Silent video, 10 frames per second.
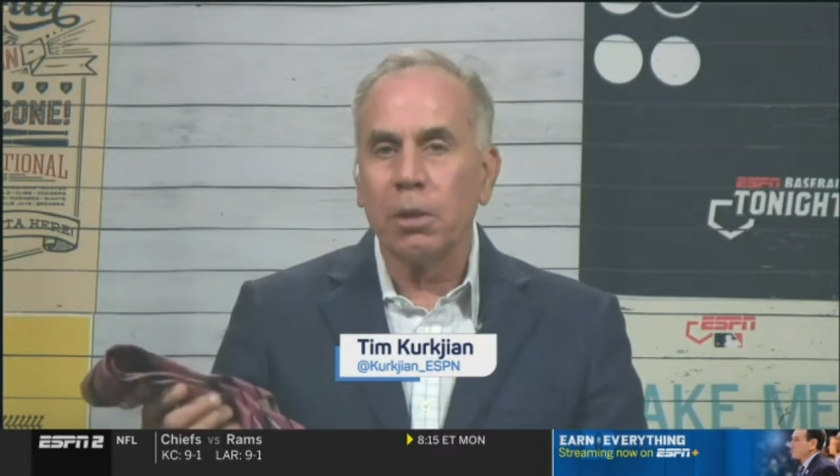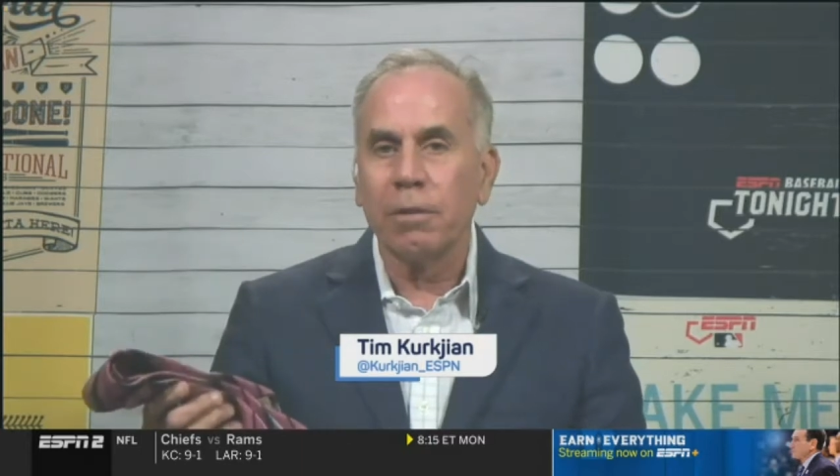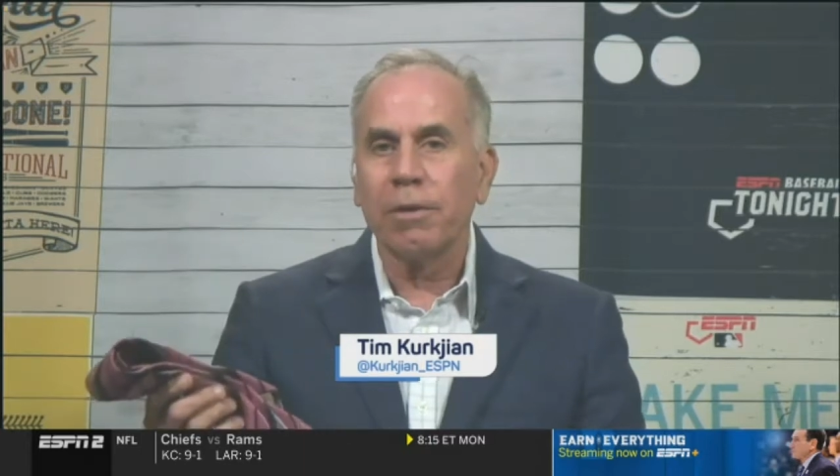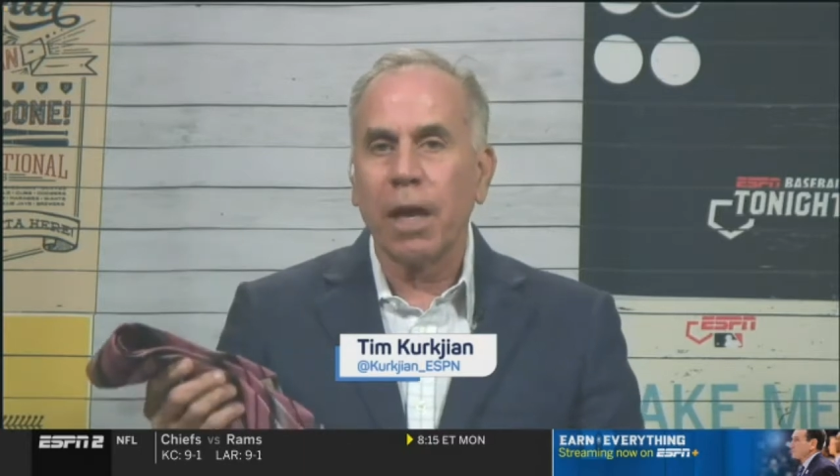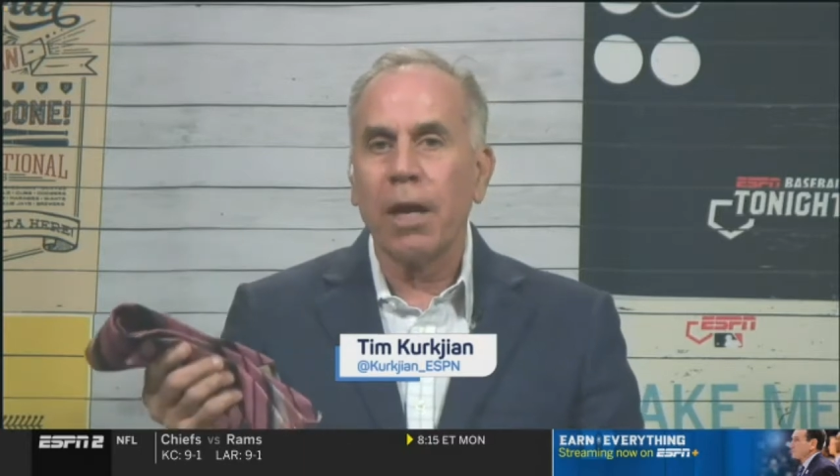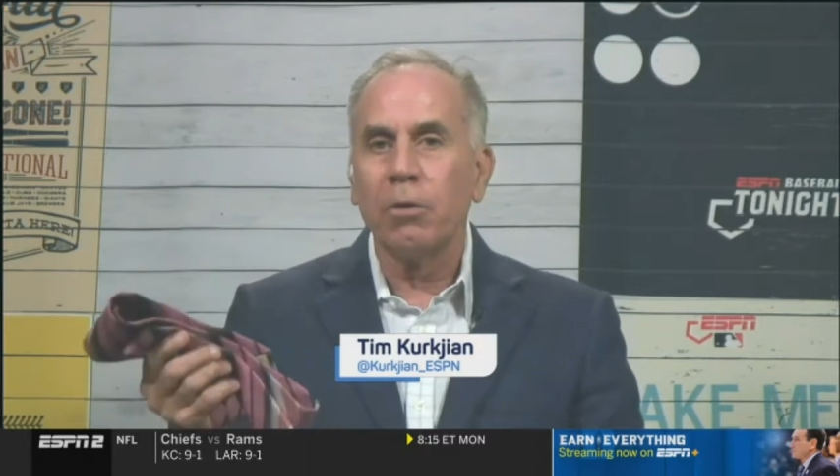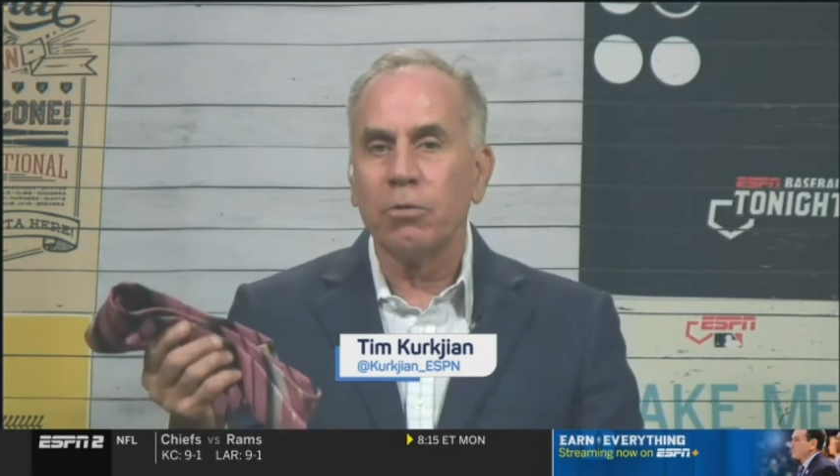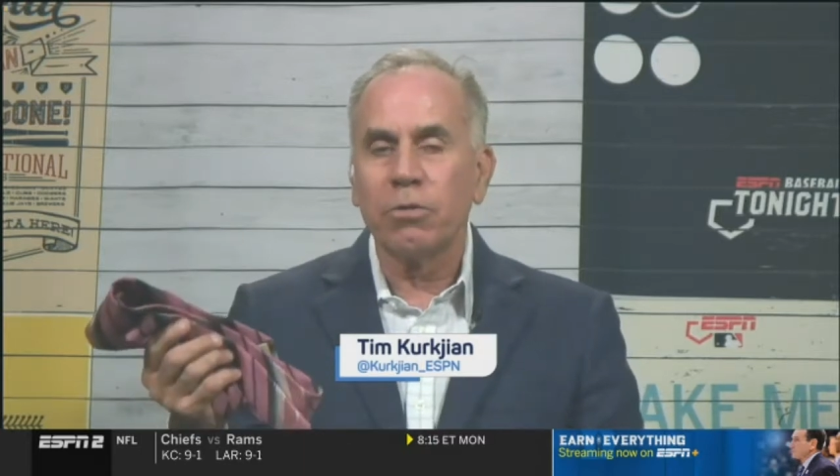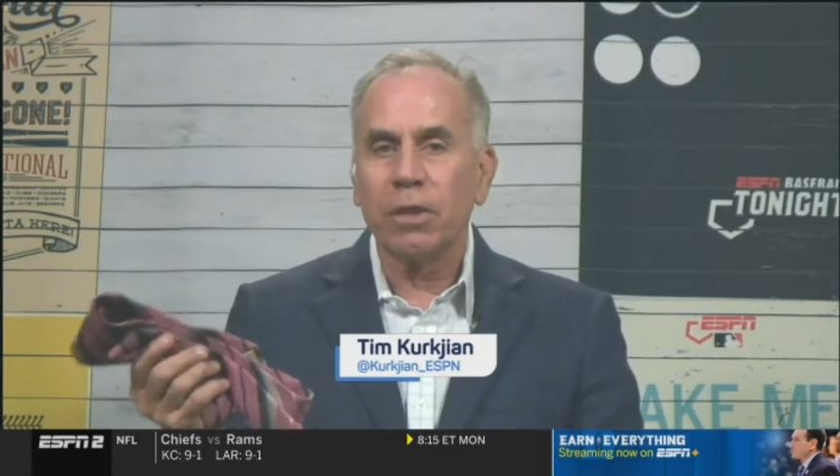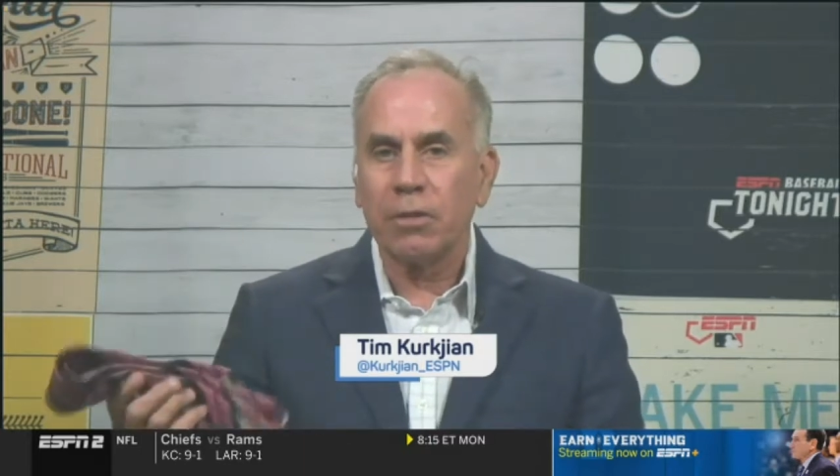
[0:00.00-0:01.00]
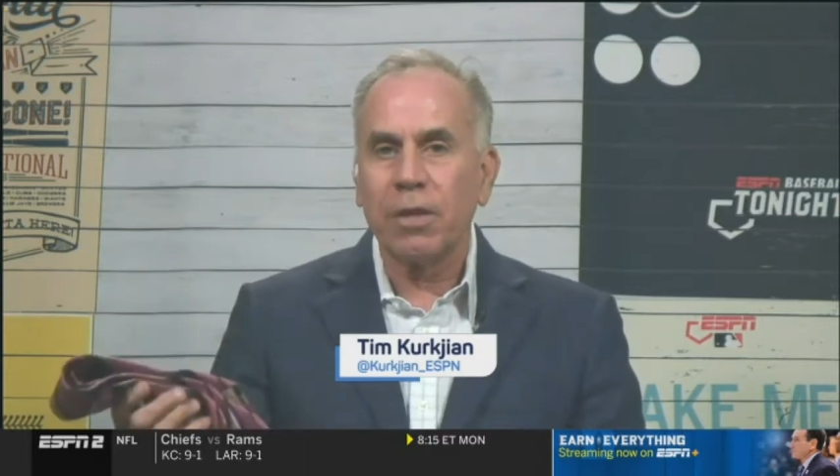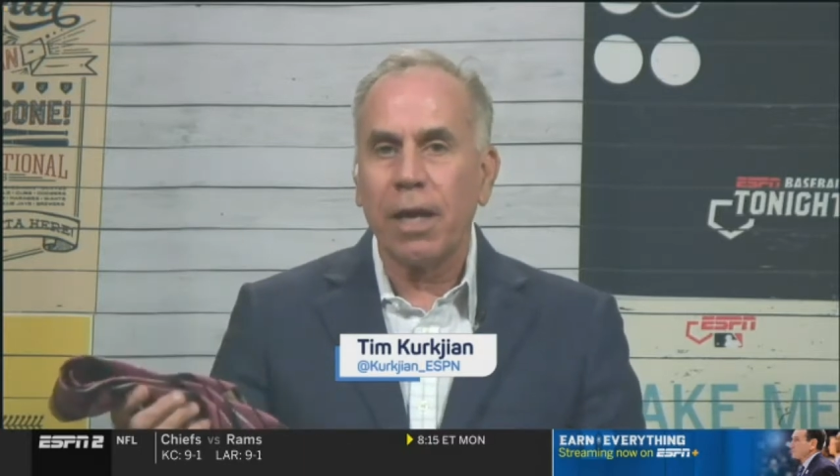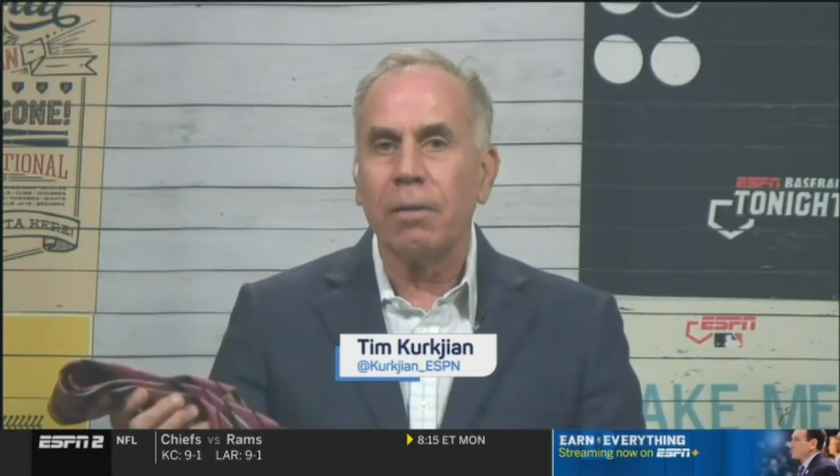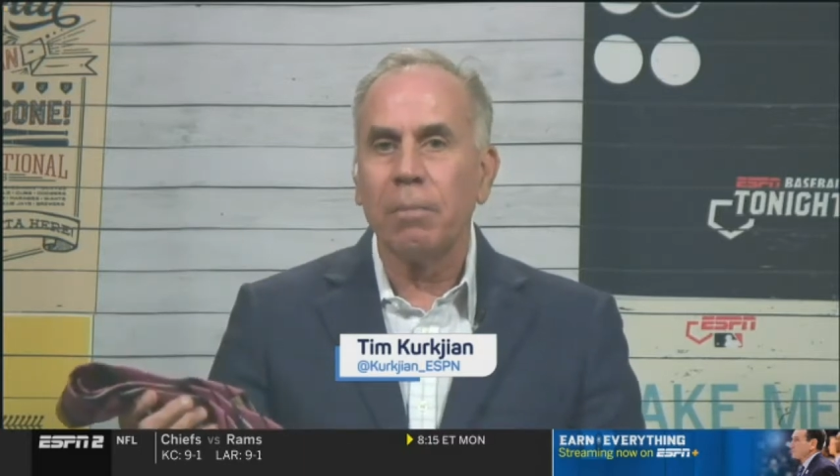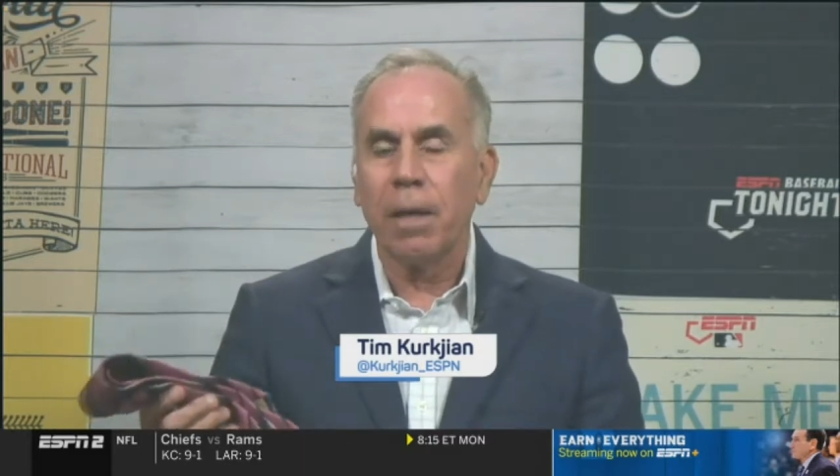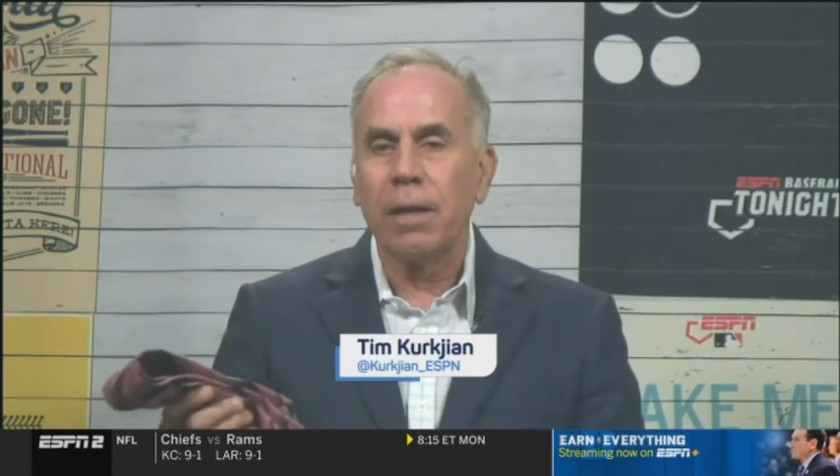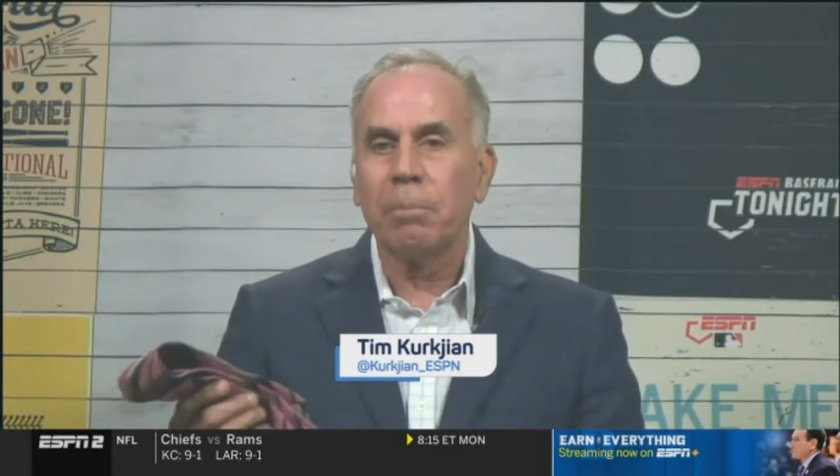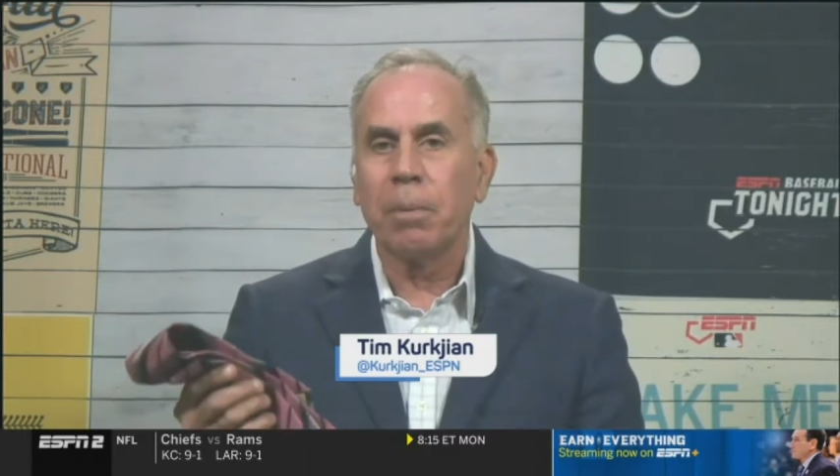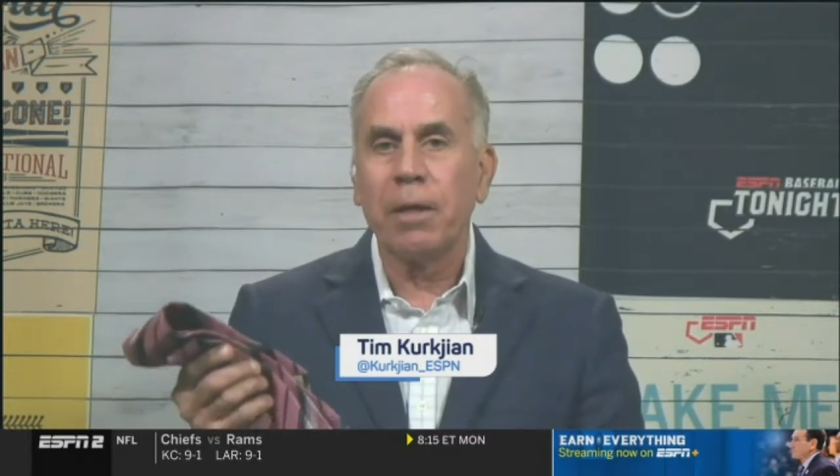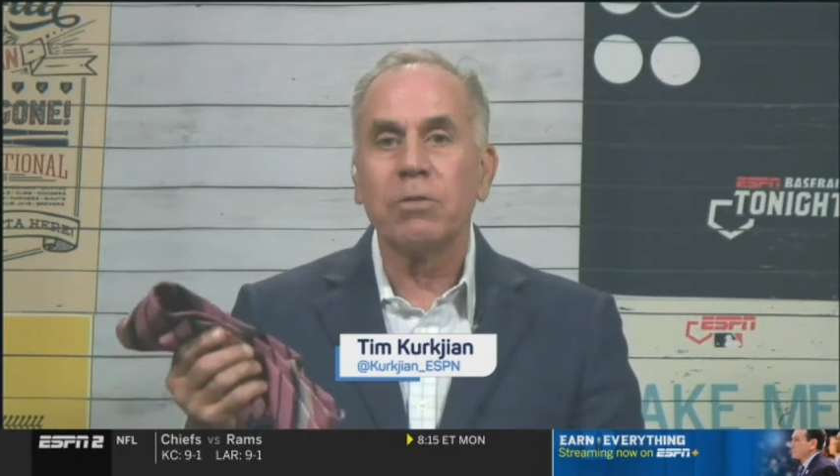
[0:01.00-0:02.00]
cubicle of a guy who's
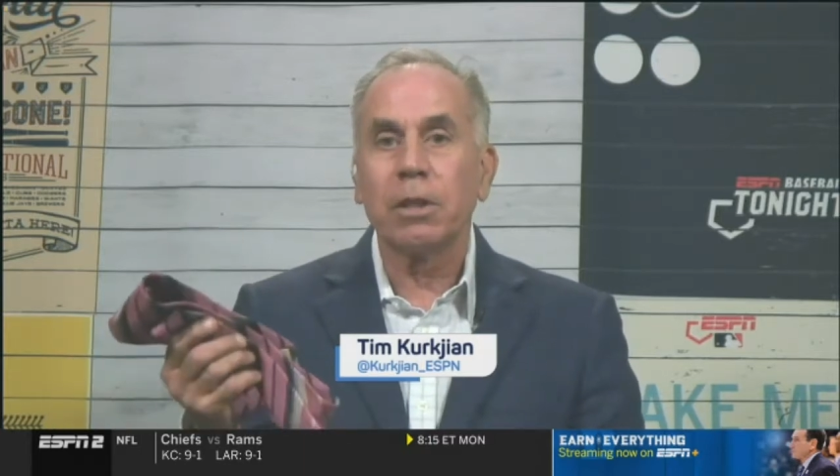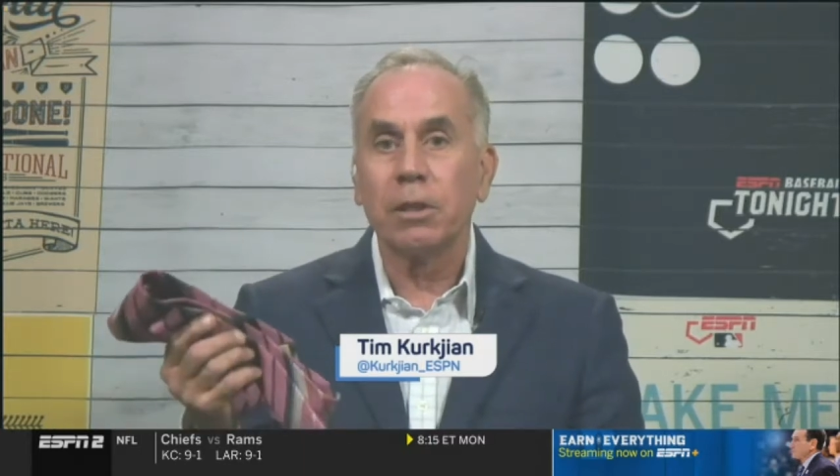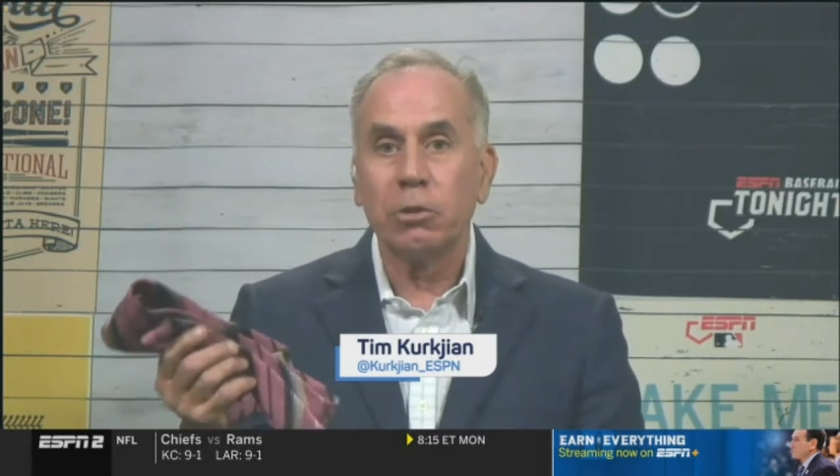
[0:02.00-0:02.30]
6'8",